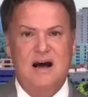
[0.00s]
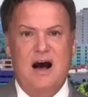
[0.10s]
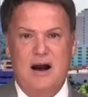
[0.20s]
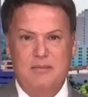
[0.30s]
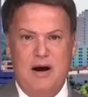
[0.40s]

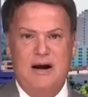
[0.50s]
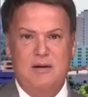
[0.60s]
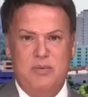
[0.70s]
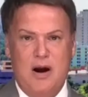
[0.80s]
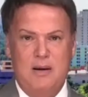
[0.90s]
on buying a
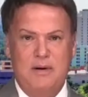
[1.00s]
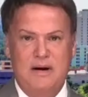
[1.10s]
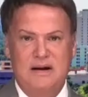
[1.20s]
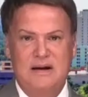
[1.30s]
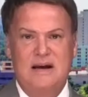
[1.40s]

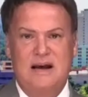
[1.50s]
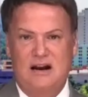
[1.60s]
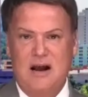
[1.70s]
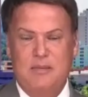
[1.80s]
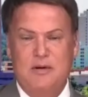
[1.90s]
property in an
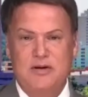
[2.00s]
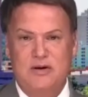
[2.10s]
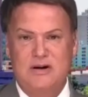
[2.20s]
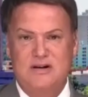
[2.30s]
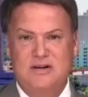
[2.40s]

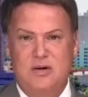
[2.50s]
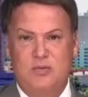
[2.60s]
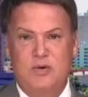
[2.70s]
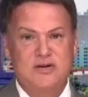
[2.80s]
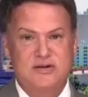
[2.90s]
opportunity zone
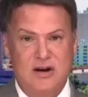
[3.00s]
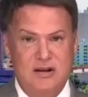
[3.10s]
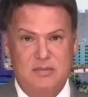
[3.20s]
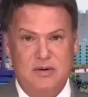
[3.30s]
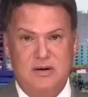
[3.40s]
when you sell the
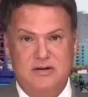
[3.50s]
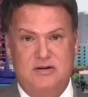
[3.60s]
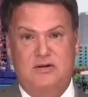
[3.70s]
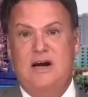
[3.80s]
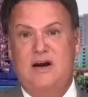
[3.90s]
building. So
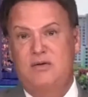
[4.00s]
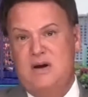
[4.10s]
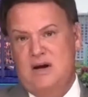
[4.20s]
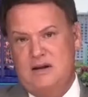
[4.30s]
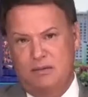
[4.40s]
now
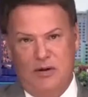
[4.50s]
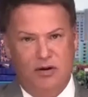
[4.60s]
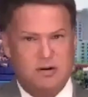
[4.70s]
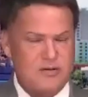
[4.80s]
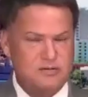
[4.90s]
the building
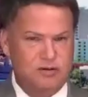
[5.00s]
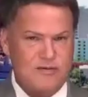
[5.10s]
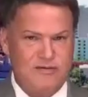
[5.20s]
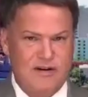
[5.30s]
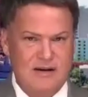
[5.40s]
goes from
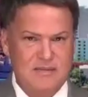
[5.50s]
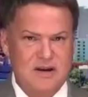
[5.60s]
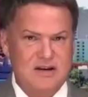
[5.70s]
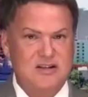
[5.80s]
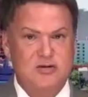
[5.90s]
5
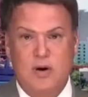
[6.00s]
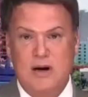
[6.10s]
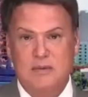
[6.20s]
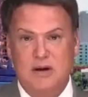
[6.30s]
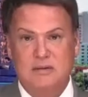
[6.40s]
million to 20
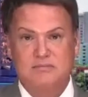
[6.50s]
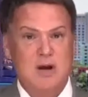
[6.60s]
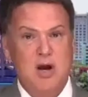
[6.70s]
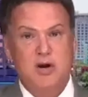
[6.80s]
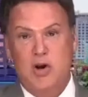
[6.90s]
million,
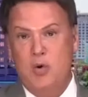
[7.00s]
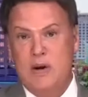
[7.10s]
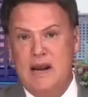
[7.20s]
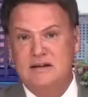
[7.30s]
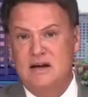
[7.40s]
no
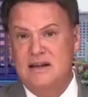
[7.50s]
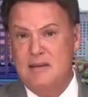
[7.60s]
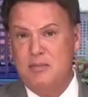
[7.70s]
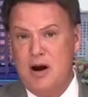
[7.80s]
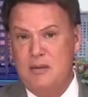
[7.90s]
gains on
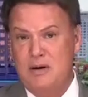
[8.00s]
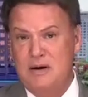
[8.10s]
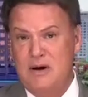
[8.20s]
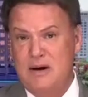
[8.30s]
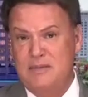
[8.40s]
that property,
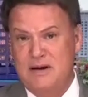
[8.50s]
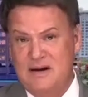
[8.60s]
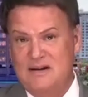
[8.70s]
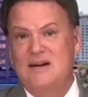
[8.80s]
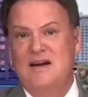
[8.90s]
right?
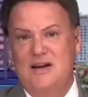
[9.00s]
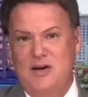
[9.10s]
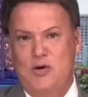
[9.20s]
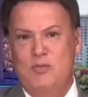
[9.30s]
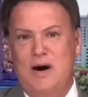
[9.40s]
Because
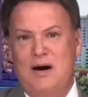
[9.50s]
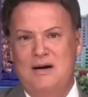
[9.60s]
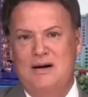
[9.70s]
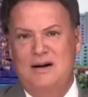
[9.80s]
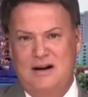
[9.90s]
you bought
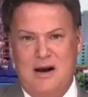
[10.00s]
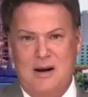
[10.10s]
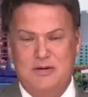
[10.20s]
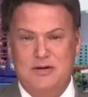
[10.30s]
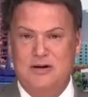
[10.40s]
it in an
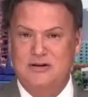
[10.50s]
opportunity